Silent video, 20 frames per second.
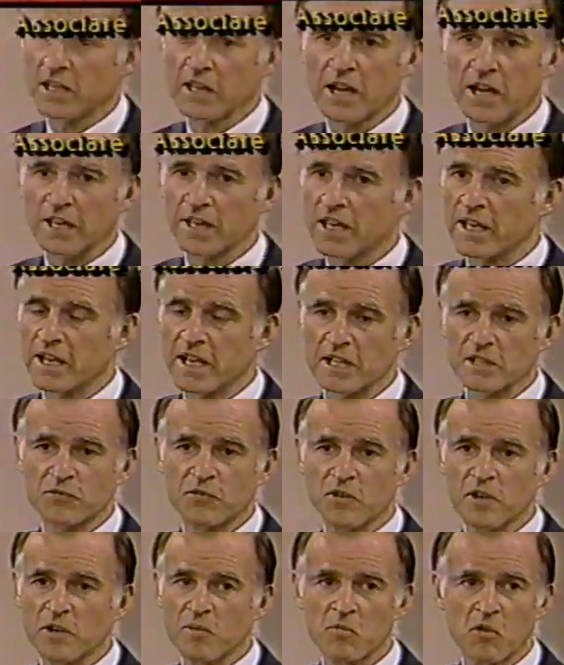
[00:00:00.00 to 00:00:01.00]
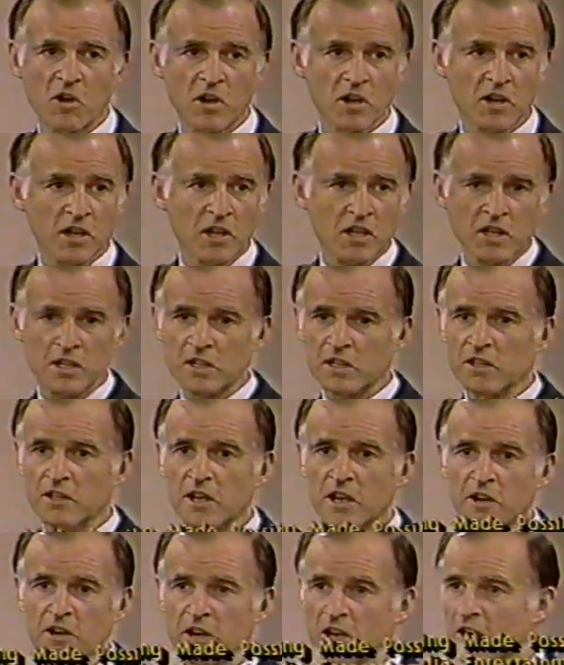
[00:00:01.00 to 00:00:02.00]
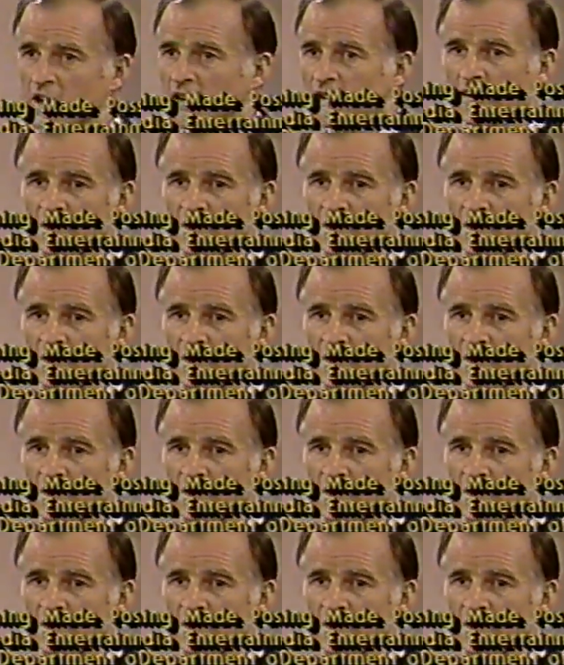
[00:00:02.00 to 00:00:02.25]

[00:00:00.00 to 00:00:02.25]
you, I can't ask for any more. They're here,